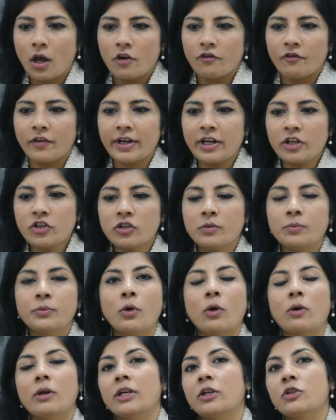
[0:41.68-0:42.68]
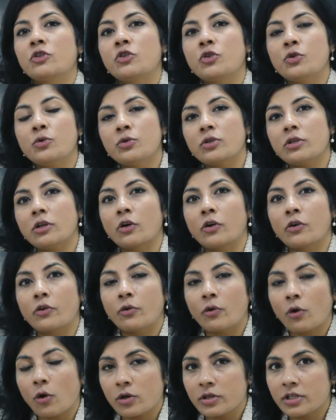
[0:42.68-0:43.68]
Financial modeling is used
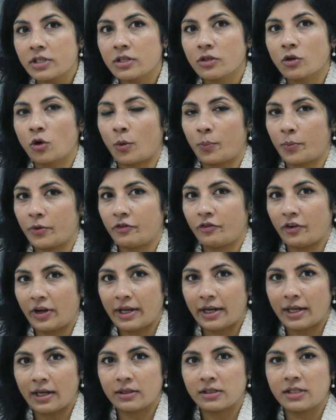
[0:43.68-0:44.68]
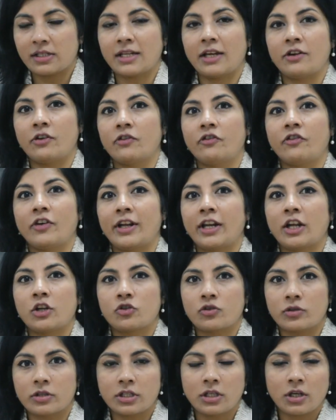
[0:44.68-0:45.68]
across corporate finance and
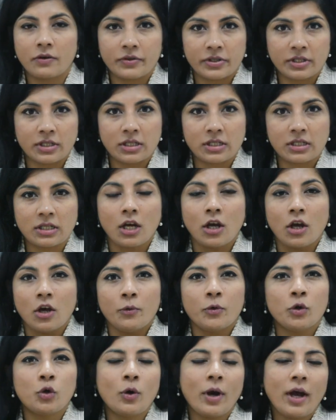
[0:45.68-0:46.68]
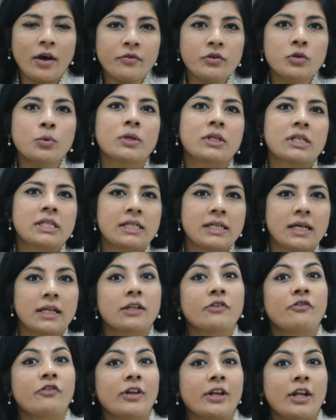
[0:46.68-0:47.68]
financial services. You have to
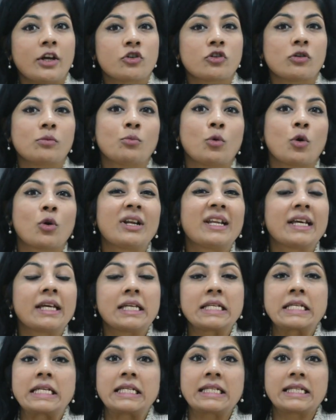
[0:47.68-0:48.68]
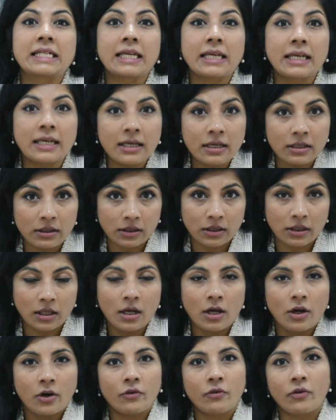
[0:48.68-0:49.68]
understand that financial modeling is a skill
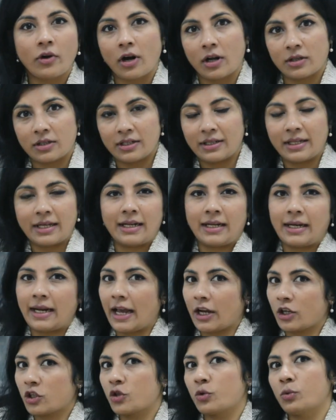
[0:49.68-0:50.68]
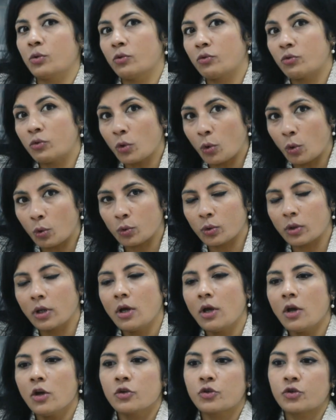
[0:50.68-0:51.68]
rather than an actual role.
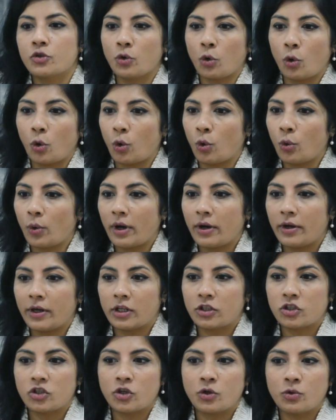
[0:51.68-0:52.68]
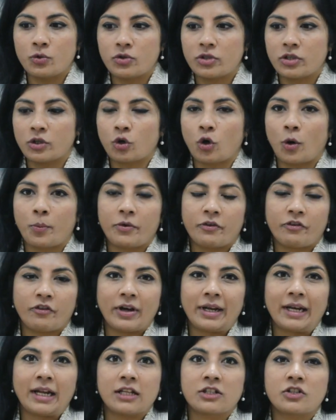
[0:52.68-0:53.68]
So it's used in corporate
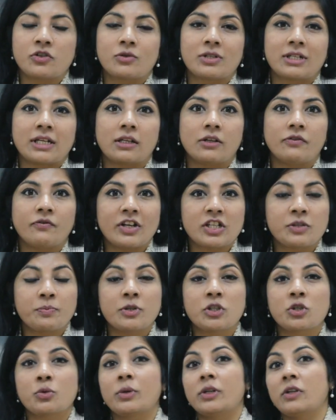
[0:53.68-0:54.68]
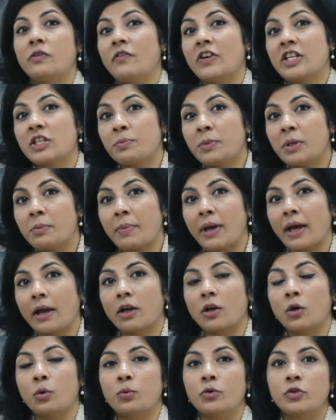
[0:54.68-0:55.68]
finance to sell investments. So an investment
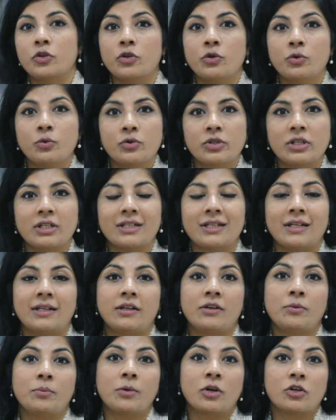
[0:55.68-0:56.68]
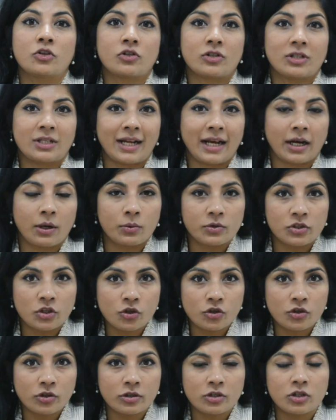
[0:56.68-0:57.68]
banker would use it in mergers and
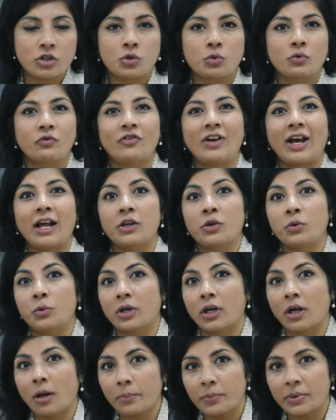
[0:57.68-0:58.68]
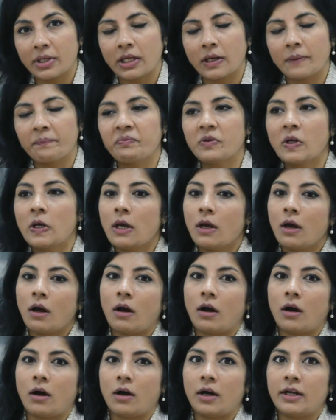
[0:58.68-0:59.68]
acquisitions to value a company.
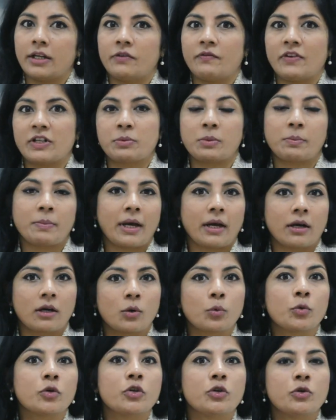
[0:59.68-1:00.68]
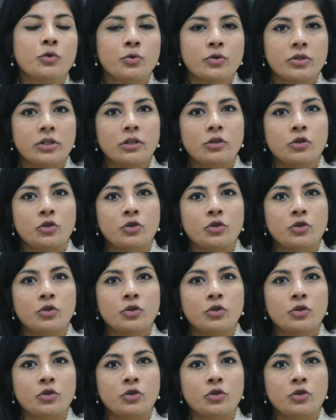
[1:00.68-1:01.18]
Uh, an investment banker would use it